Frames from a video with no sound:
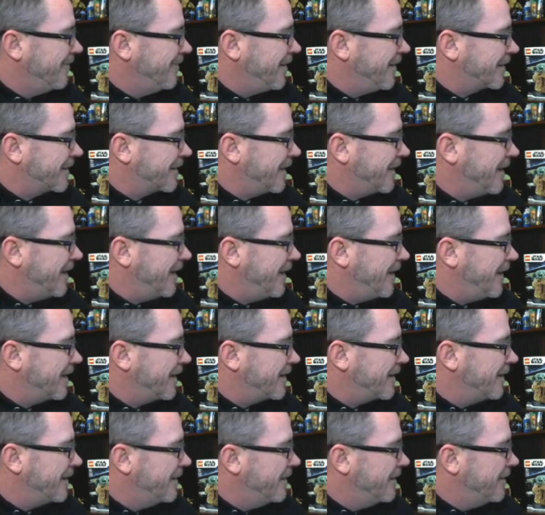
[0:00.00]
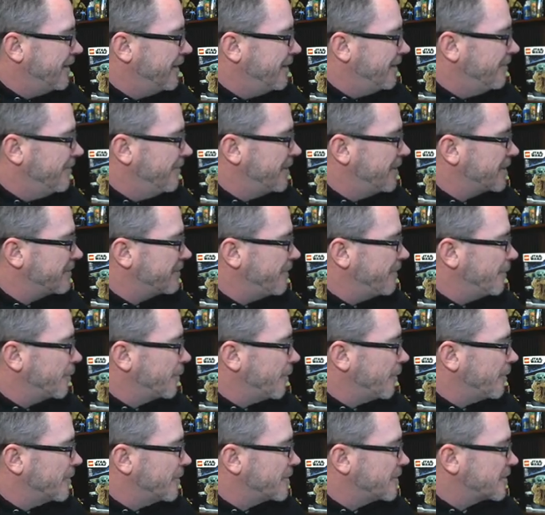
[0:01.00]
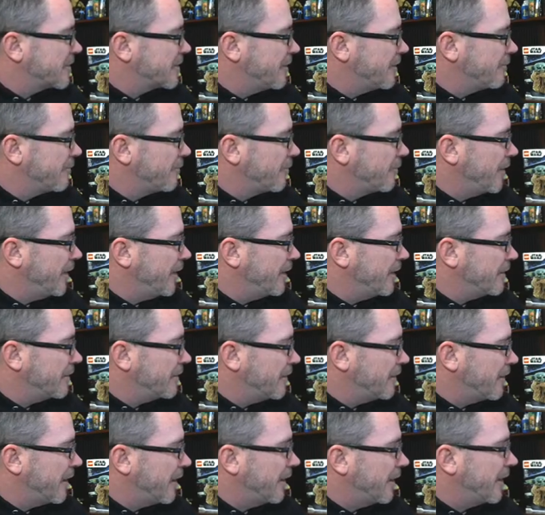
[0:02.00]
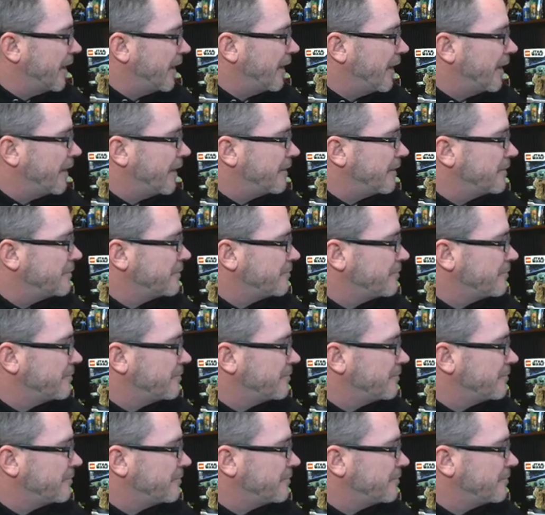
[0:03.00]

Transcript: what the heck? We just flipped over to some rent. Alright, hang on.